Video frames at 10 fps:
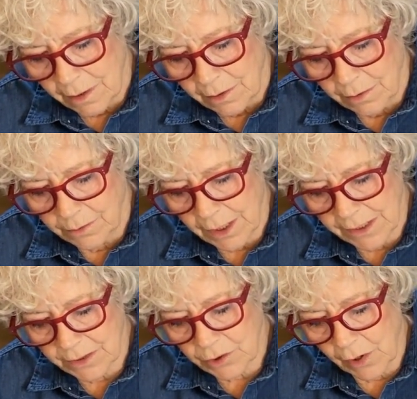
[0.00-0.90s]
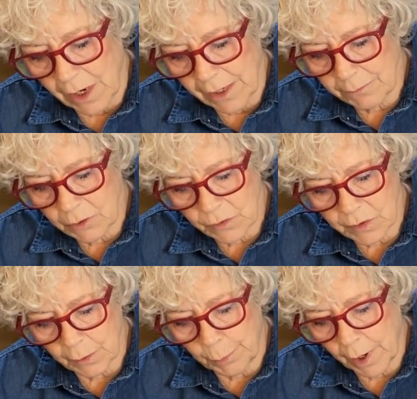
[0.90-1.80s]
Okay, so I'm
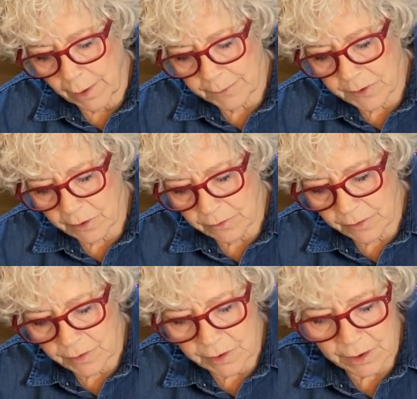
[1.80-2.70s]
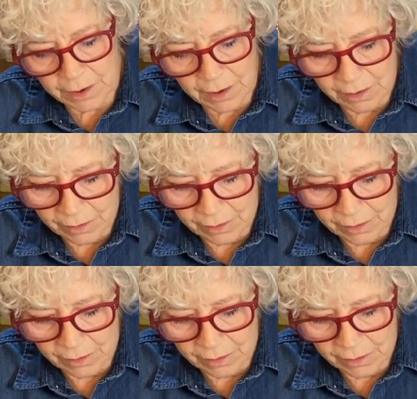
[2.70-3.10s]
using a popsicle stick,